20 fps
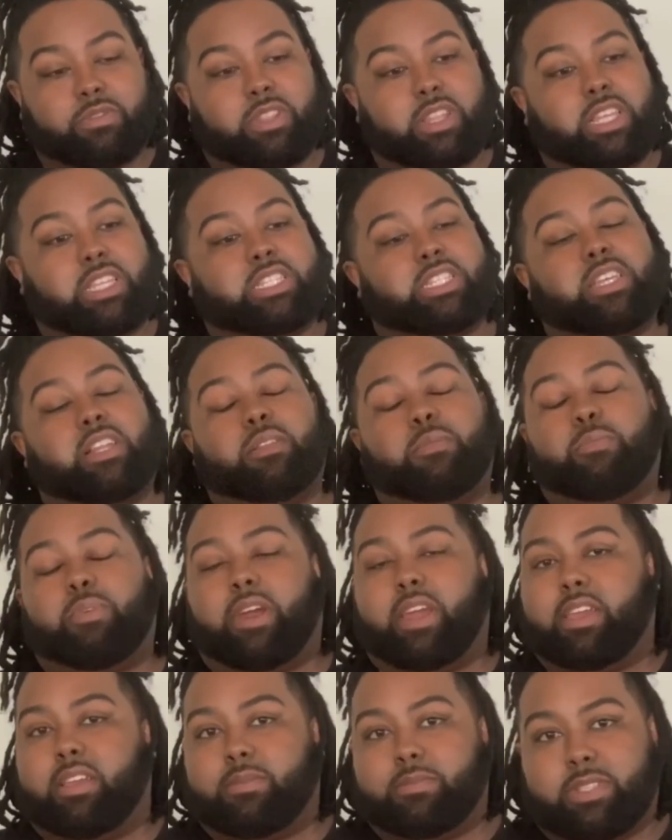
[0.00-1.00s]
let's
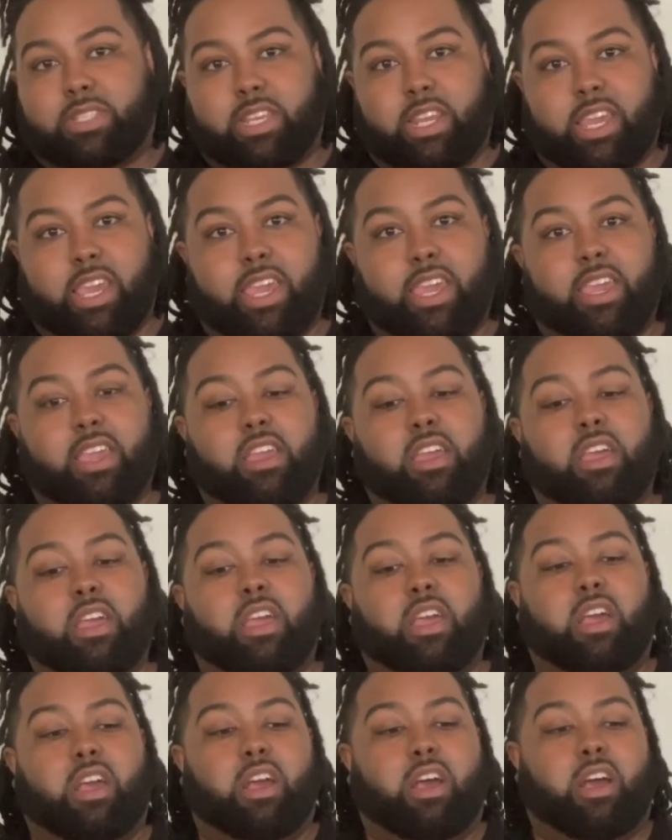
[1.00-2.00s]
celebrate him today
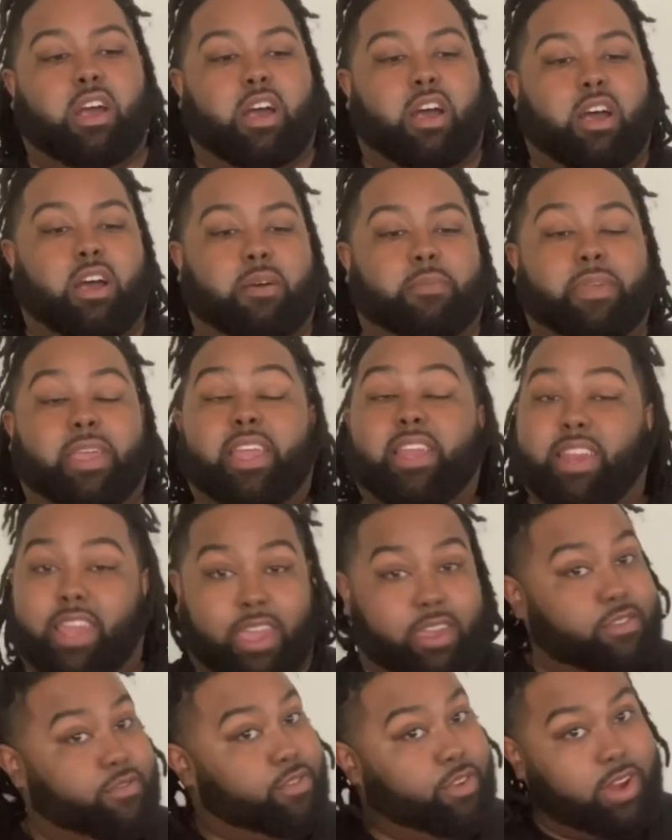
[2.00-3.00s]
and
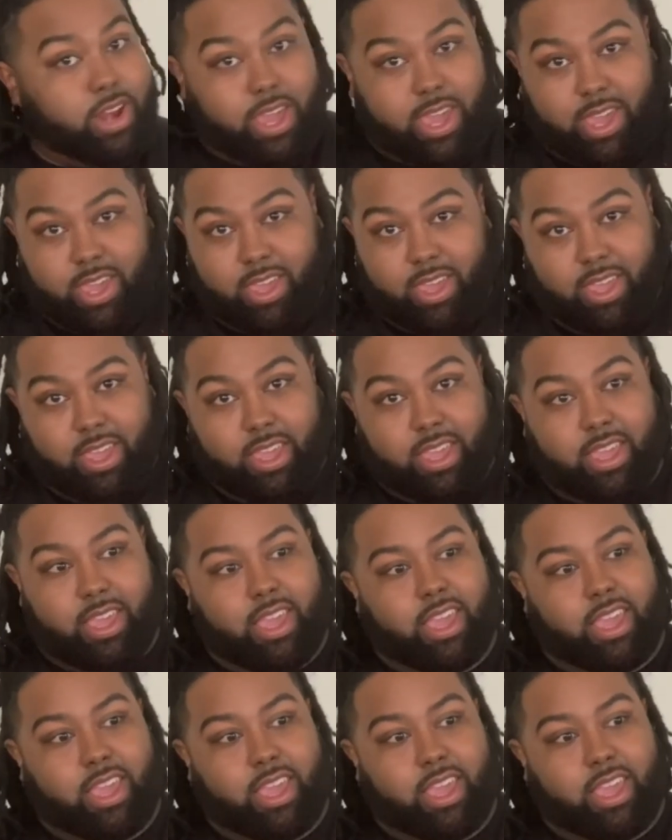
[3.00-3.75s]
every day.